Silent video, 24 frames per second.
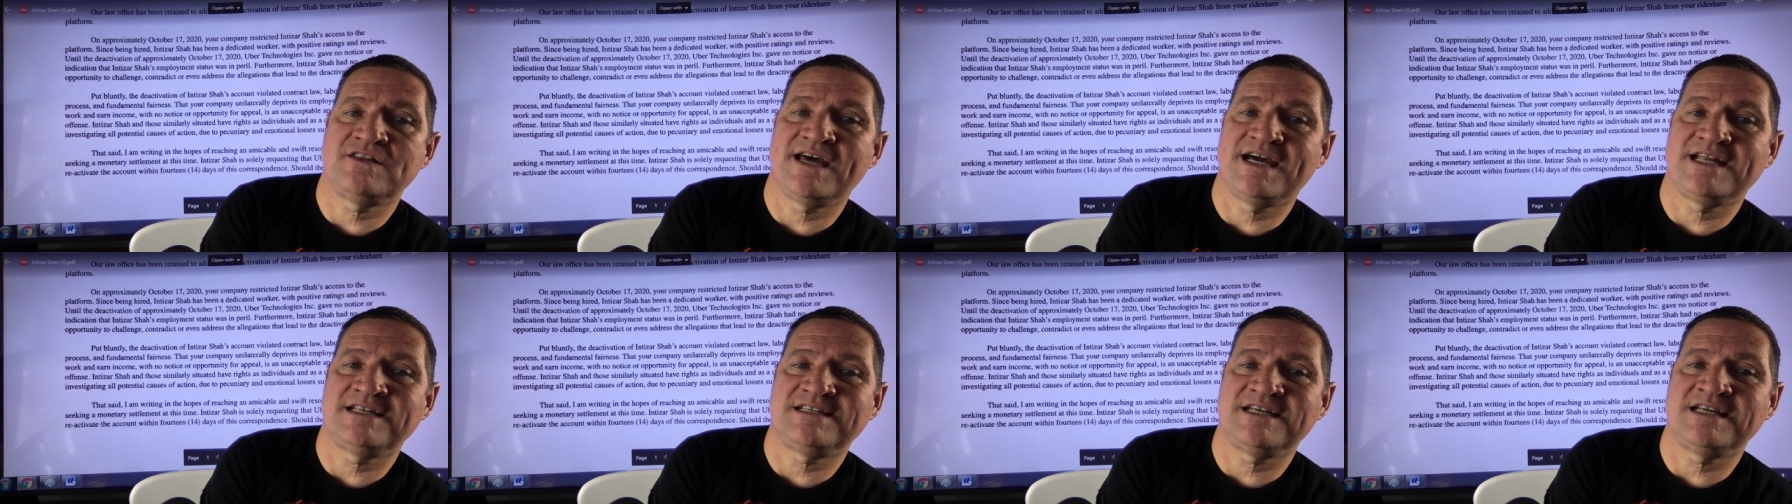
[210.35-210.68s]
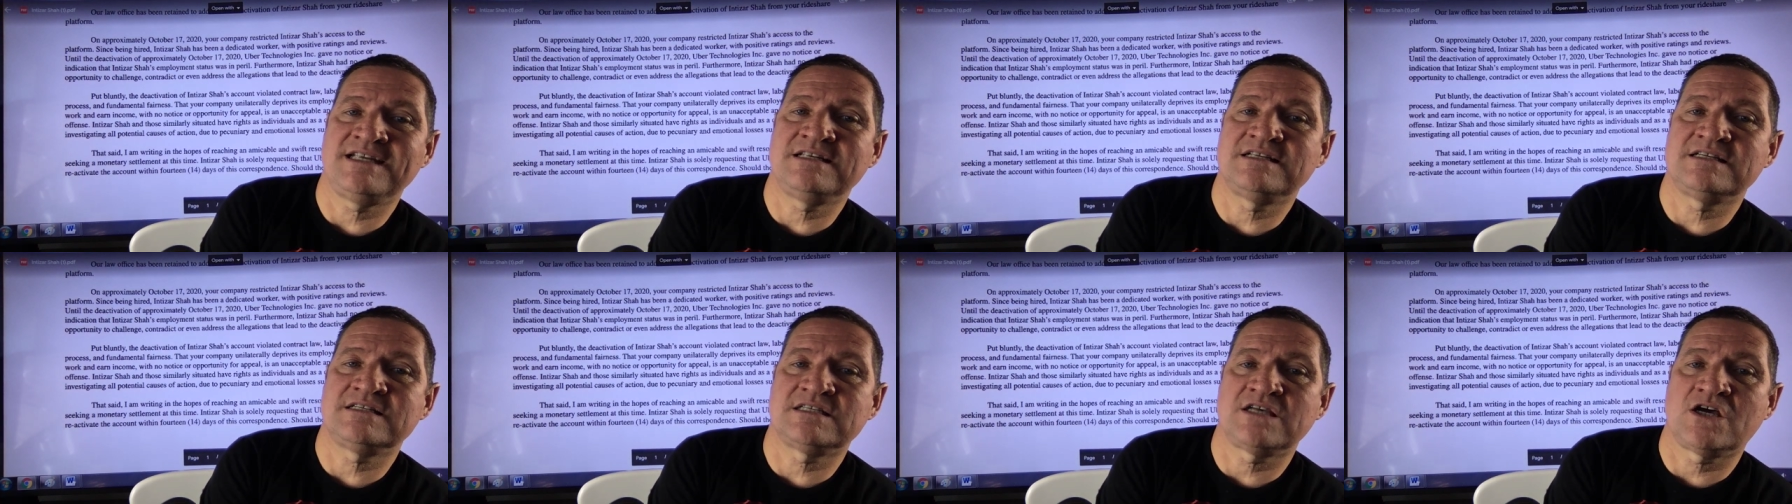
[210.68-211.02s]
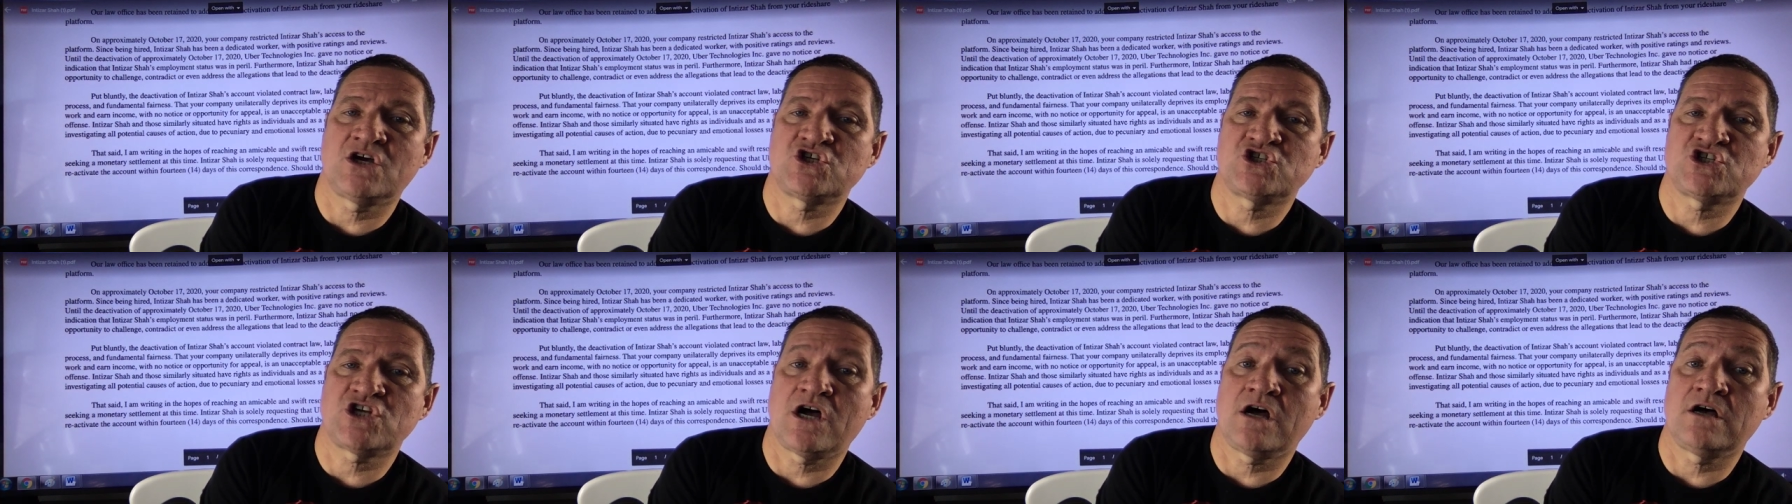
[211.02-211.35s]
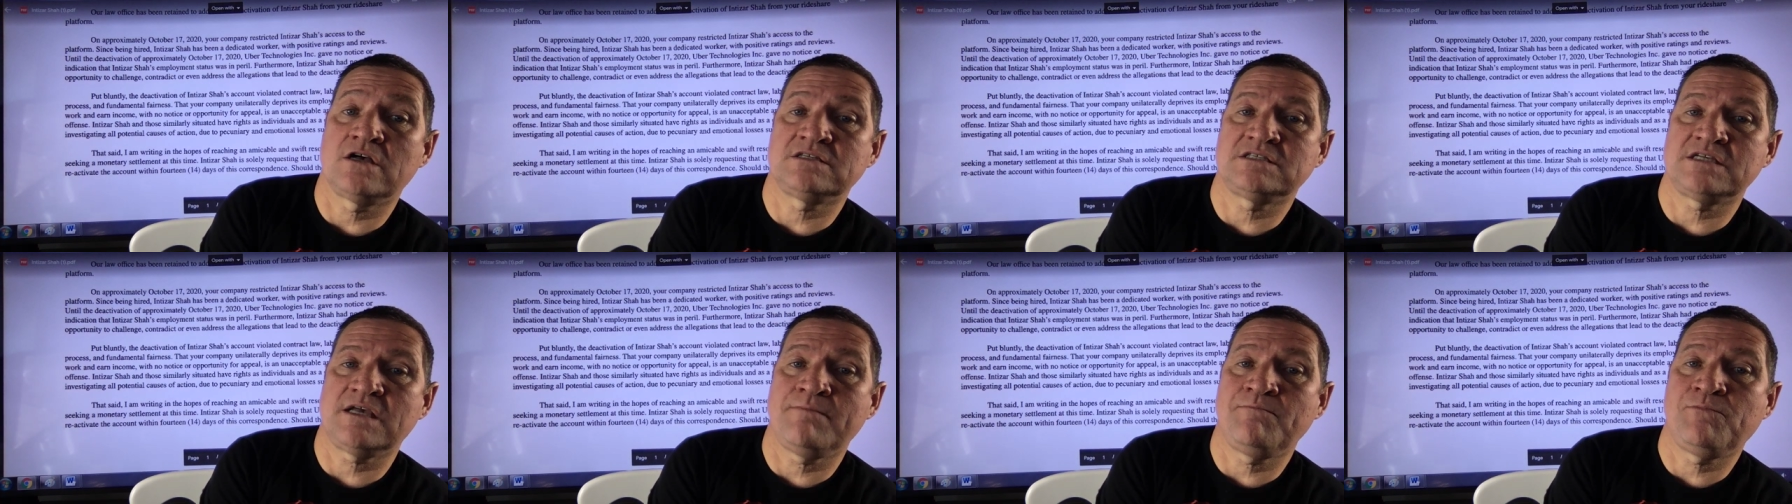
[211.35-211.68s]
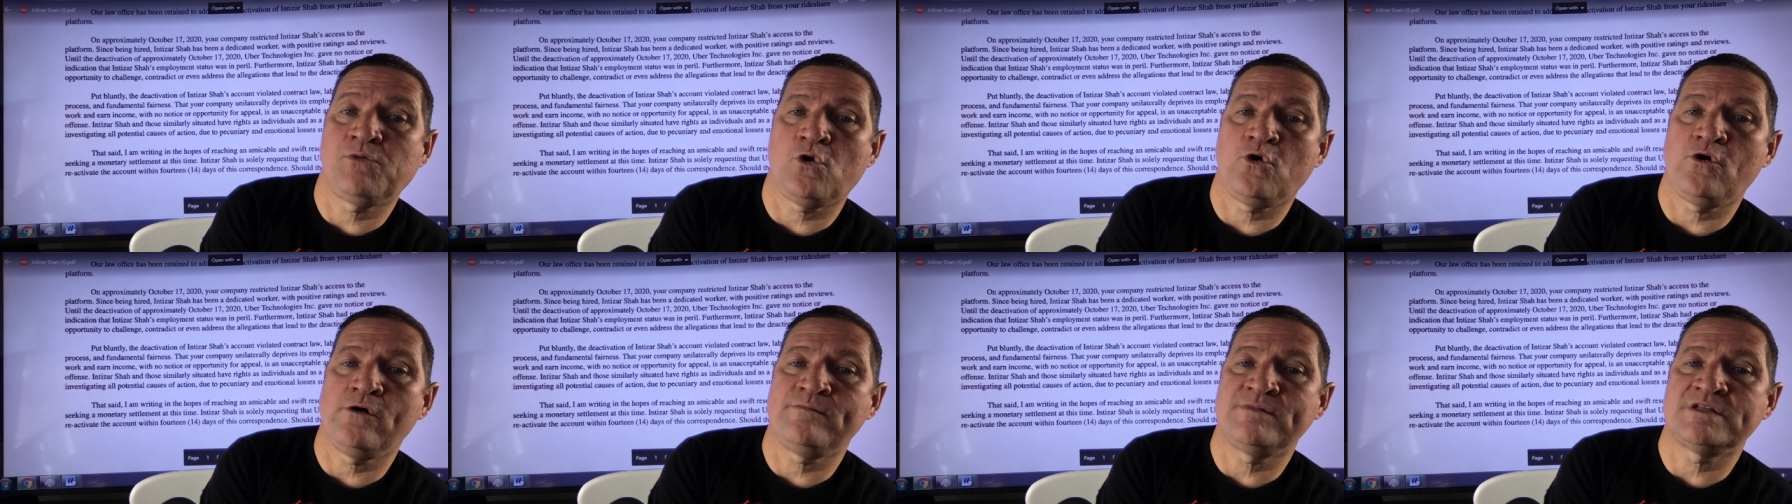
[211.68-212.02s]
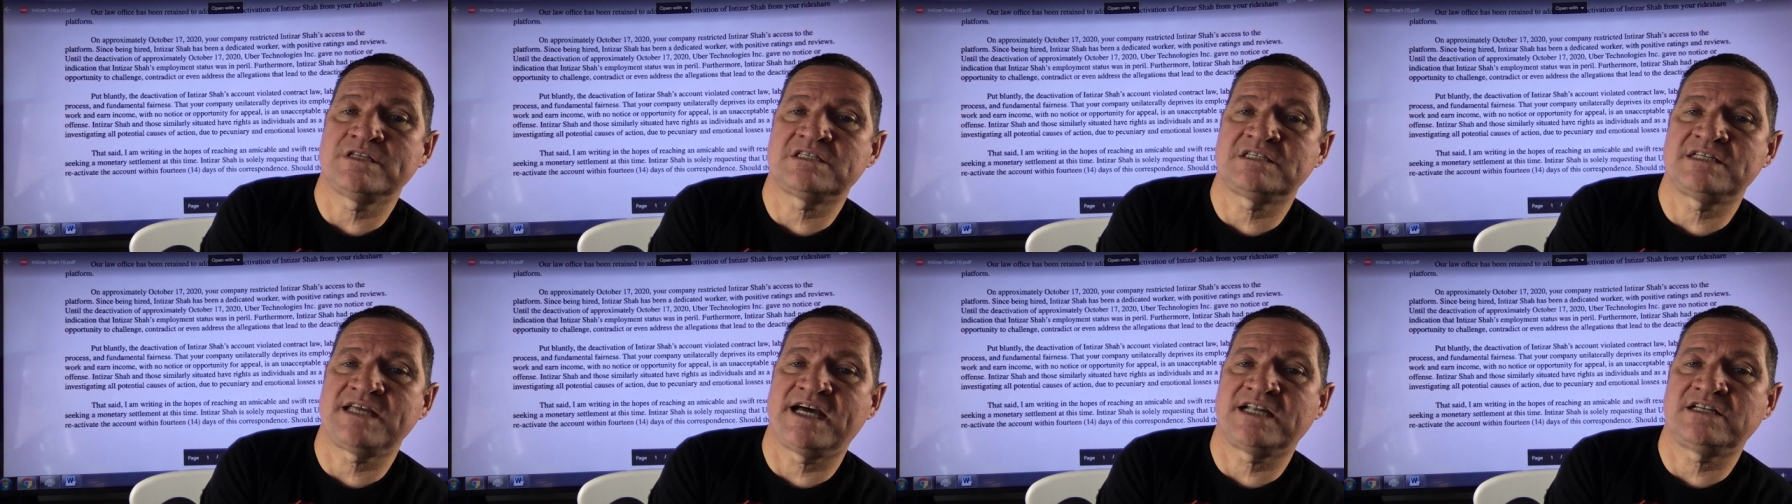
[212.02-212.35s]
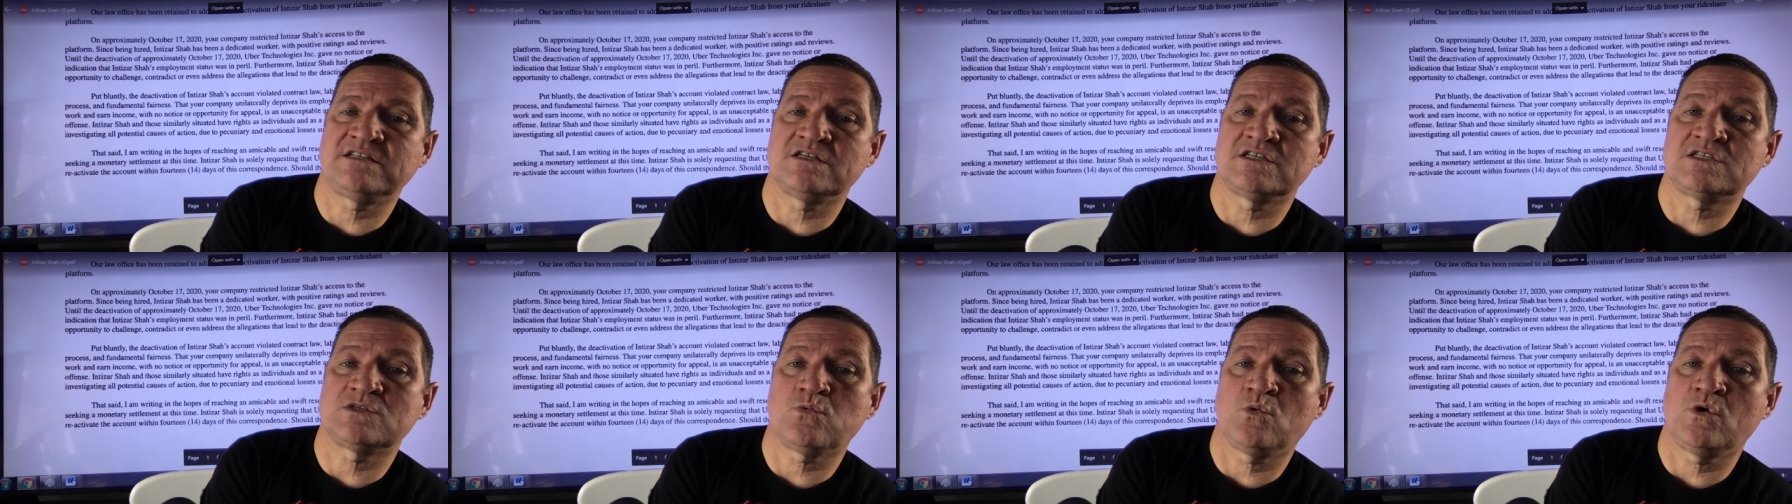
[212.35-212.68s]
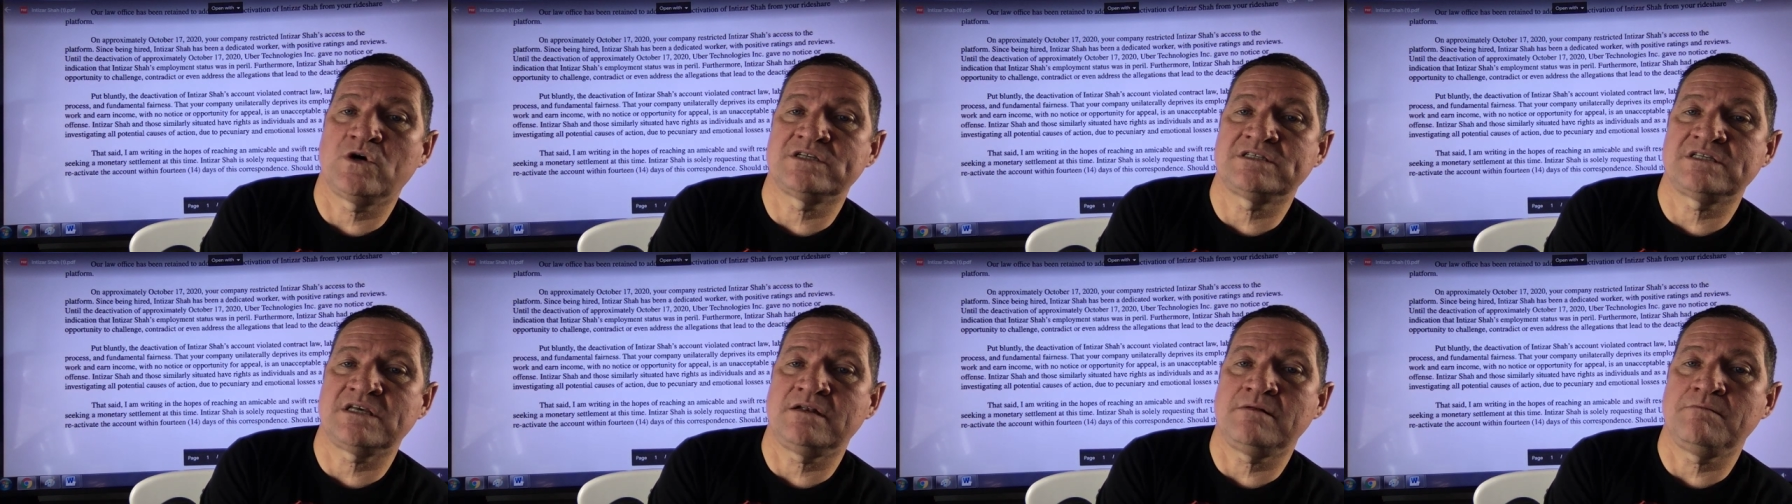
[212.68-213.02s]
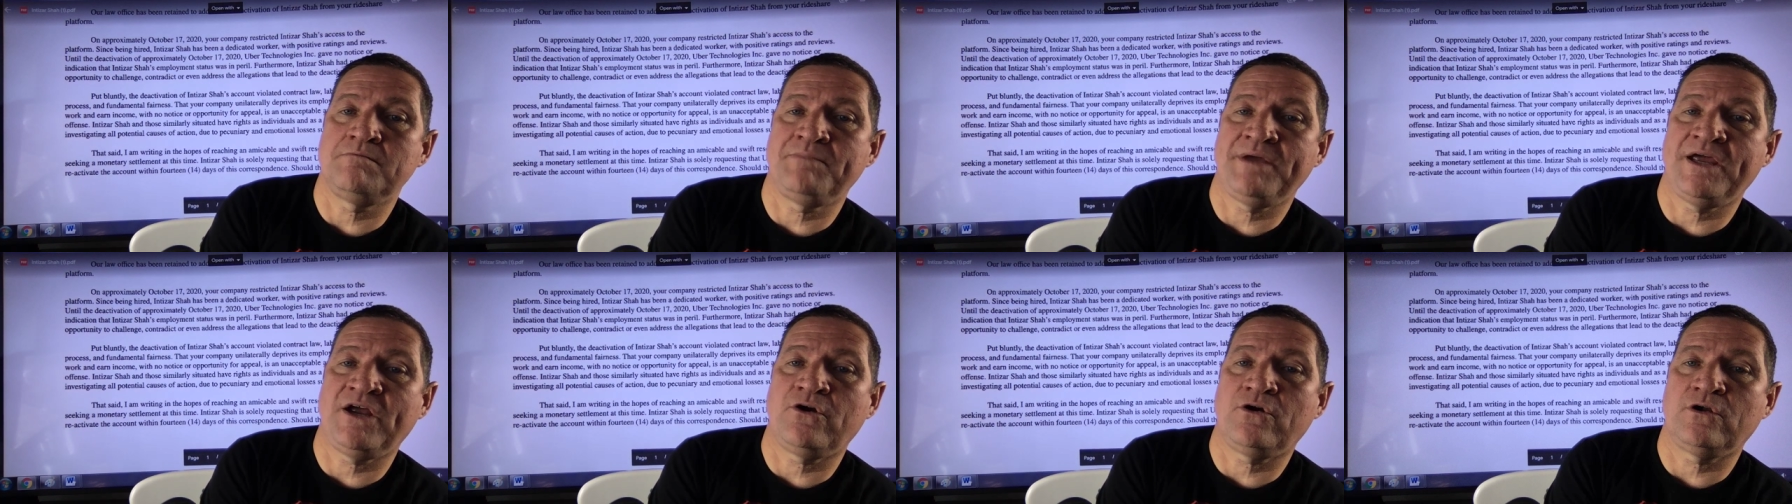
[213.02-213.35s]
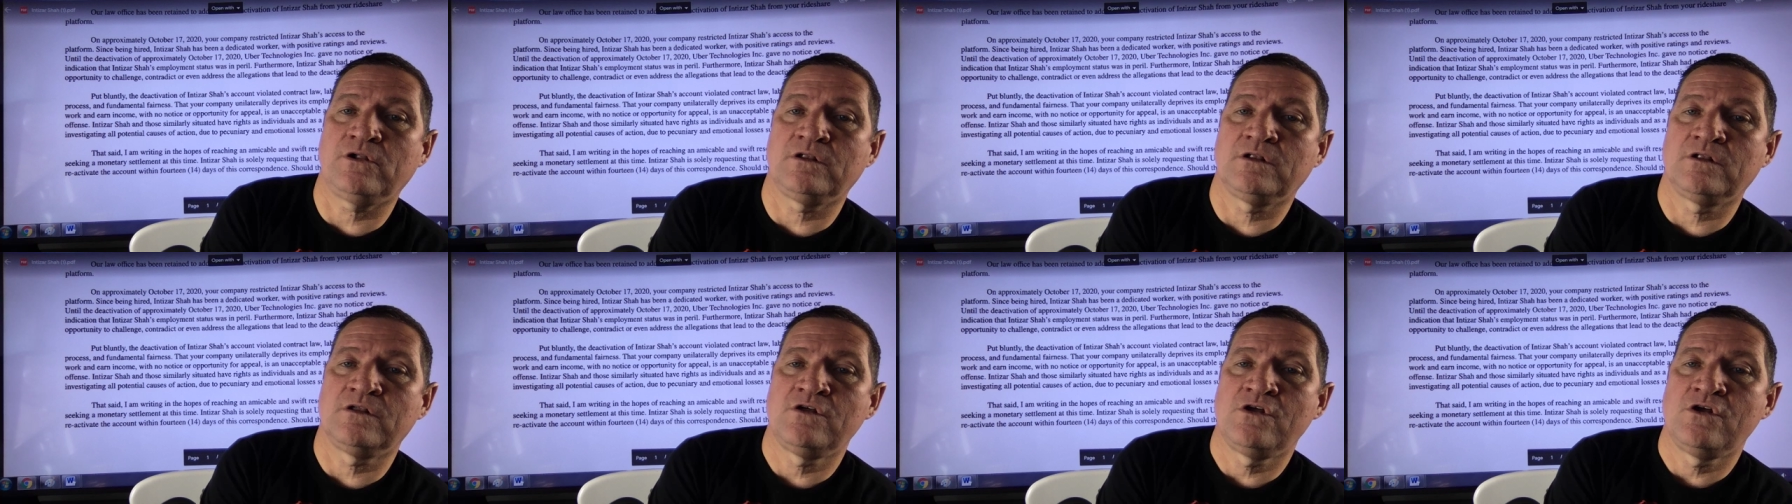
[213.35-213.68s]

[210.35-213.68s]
that Intizar Shah's employment status was in peril.